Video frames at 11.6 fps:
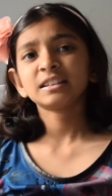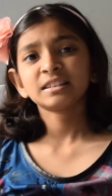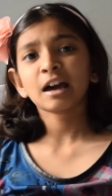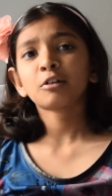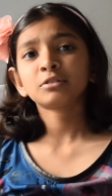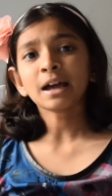
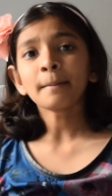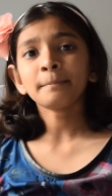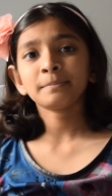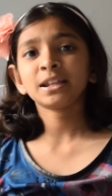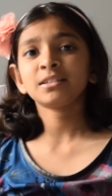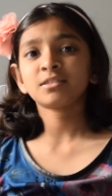Now that
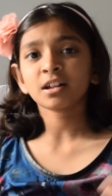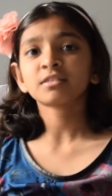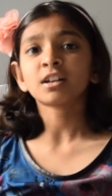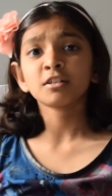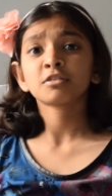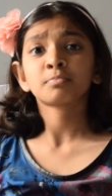means our
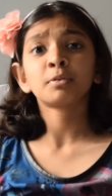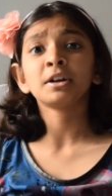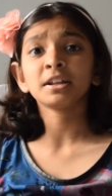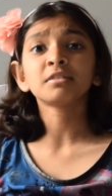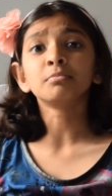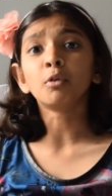sun is
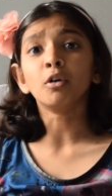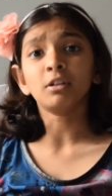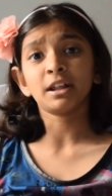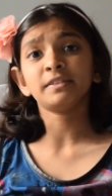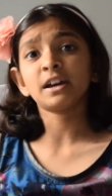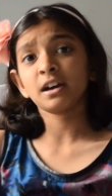pretty small
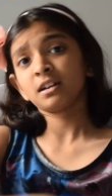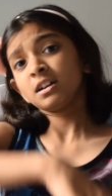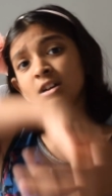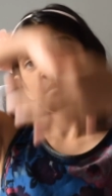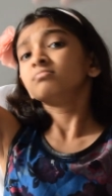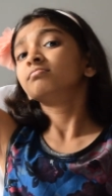and the
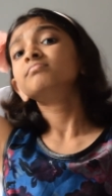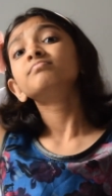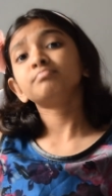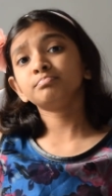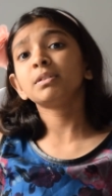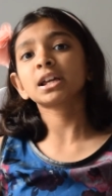
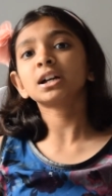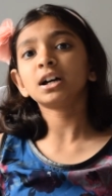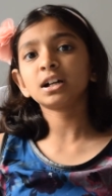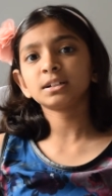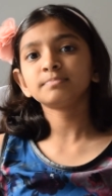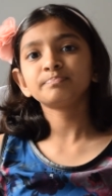bigger,